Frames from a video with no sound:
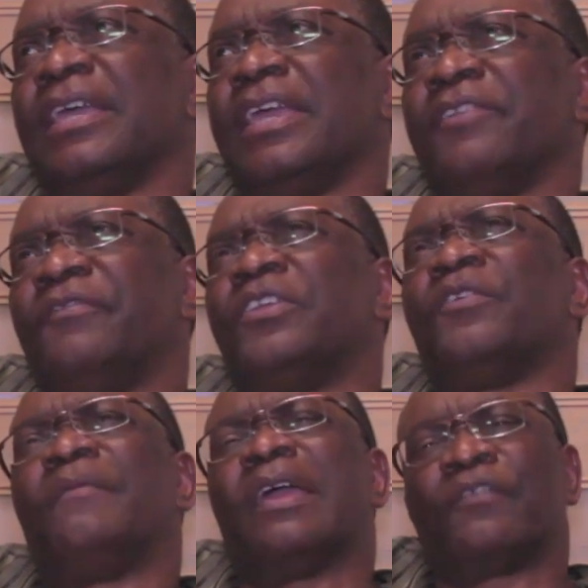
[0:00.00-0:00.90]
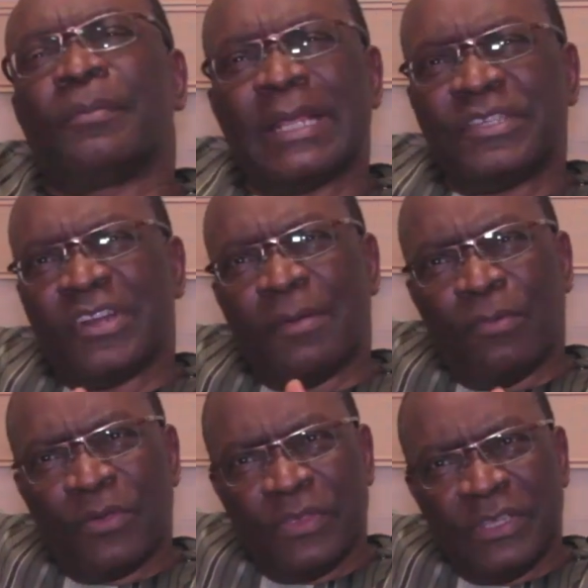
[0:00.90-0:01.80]
a friend of mine from Nigeria
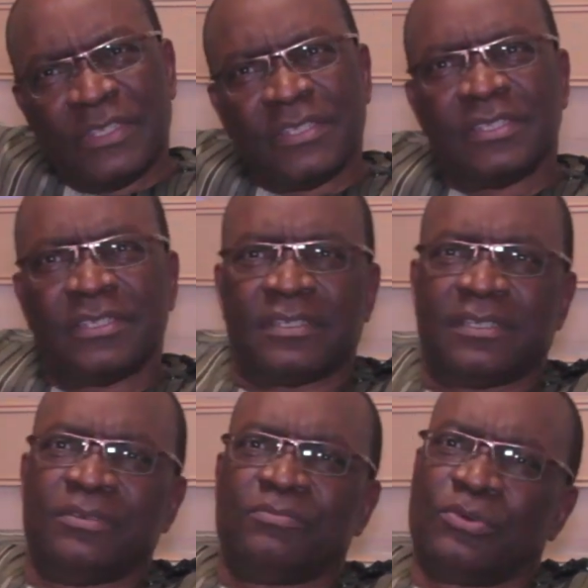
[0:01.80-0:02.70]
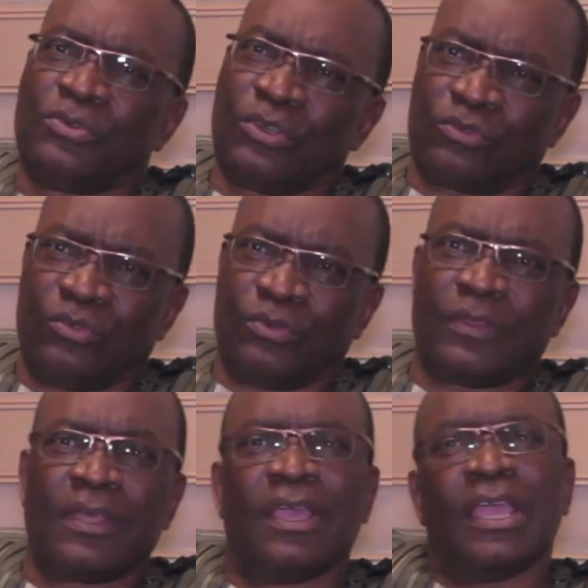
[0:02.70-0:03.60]
bought this product.
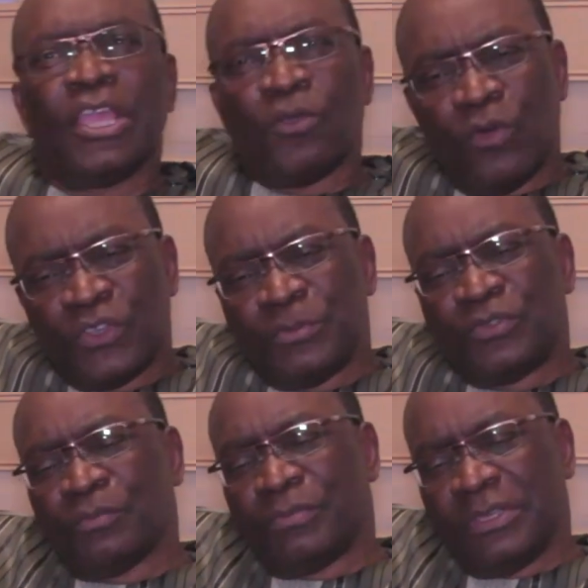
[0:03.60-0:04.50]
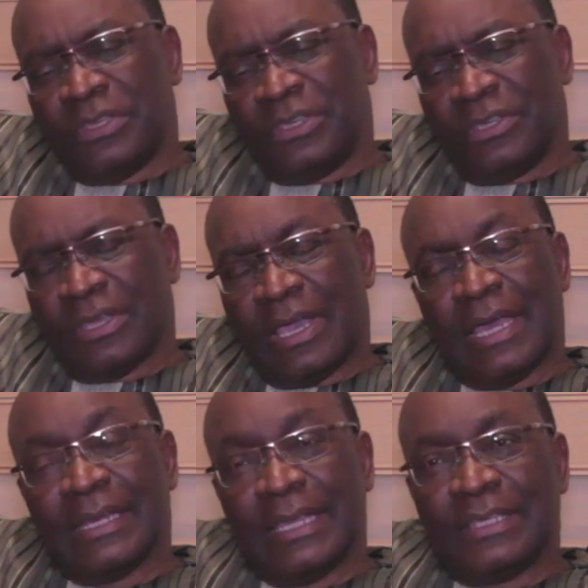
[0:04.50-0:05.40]
He wants me to be
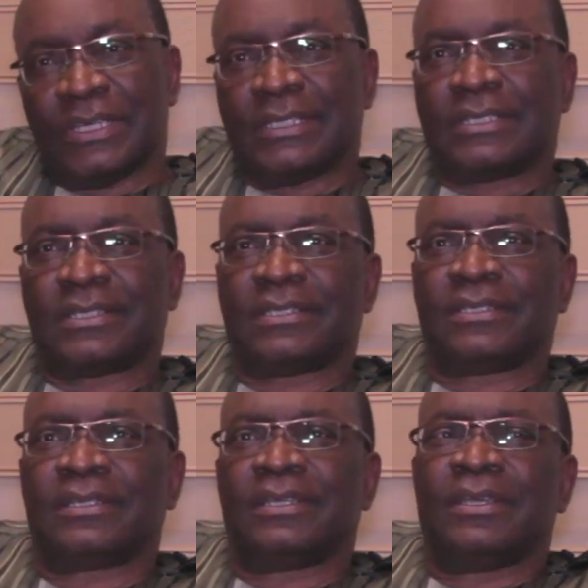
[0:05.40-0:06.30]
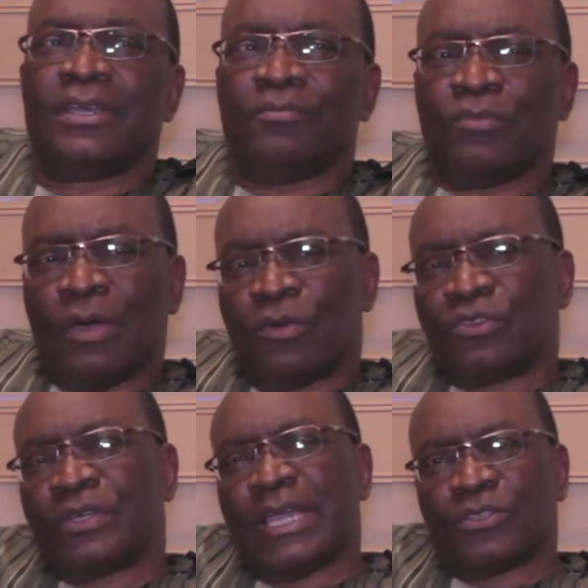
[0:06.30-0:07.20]
an agent. But I
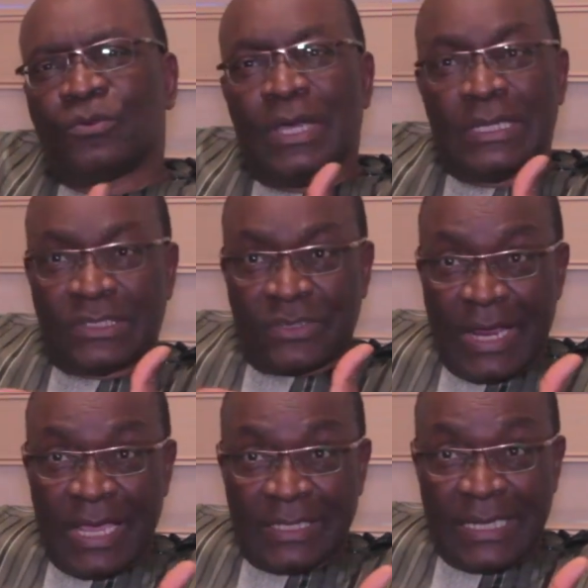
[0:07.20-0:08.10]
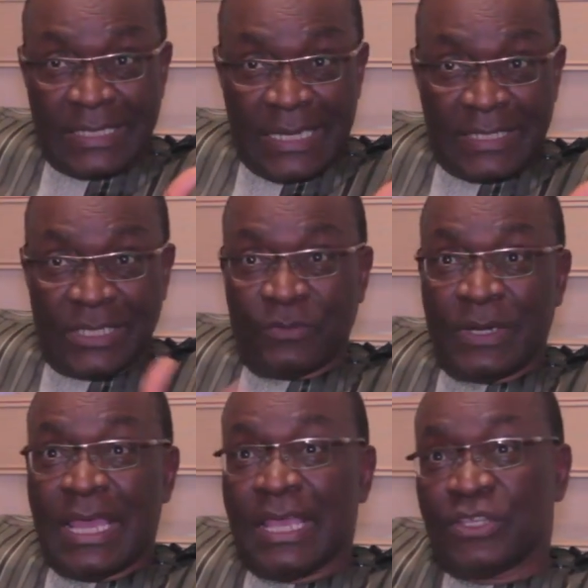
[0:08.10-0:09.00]
want you guys to go and try it and test it,
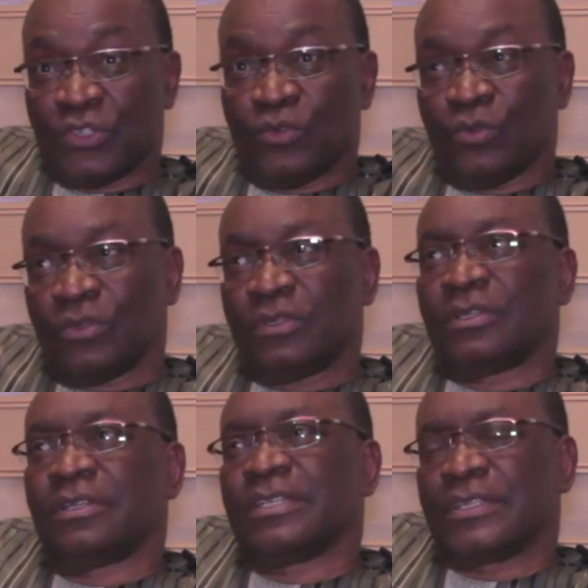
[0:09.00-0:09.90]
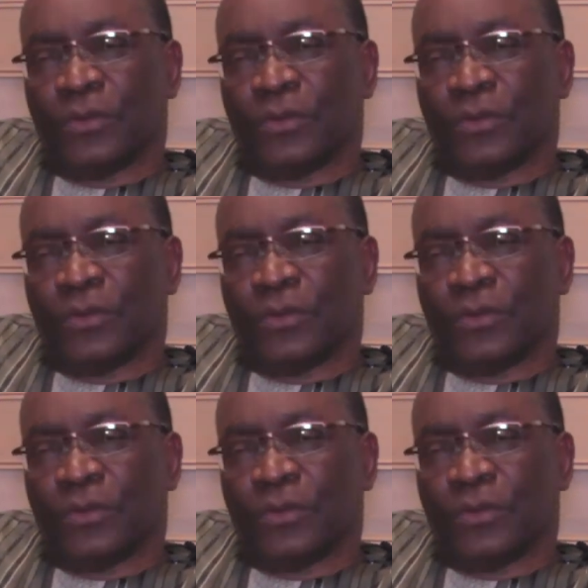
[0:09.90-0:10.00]
whether it's good. They said,